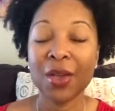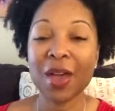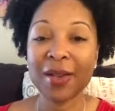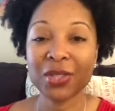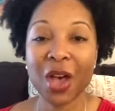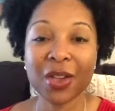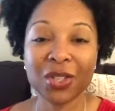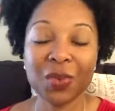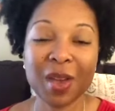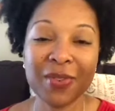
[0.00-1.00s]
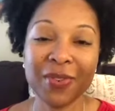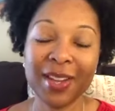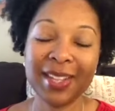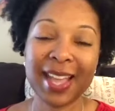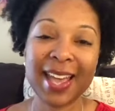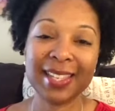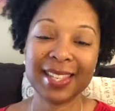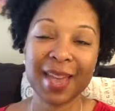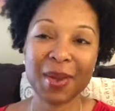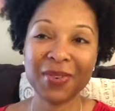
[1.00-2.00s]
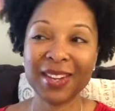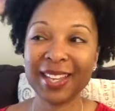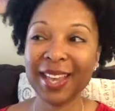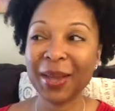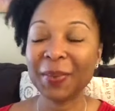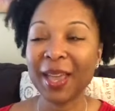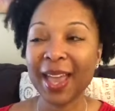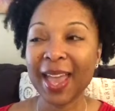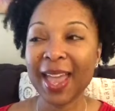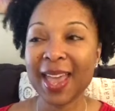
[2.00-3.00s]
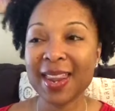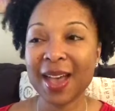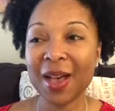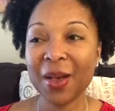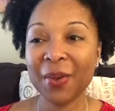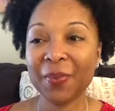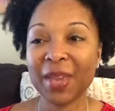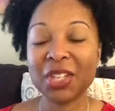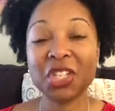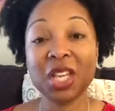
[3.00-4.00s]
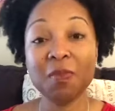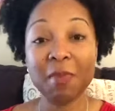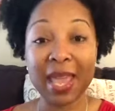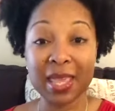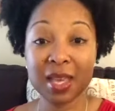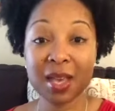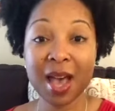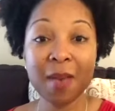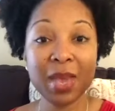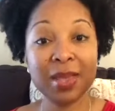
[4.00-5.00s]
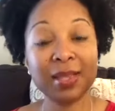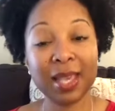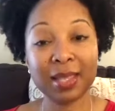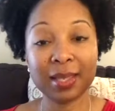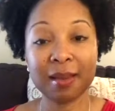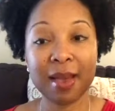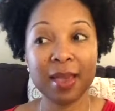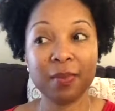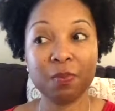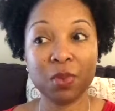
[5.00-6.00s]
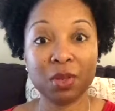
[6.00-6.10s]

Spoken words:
I was talking to my friend last night, my friend Kim, and she made the comment, it's like,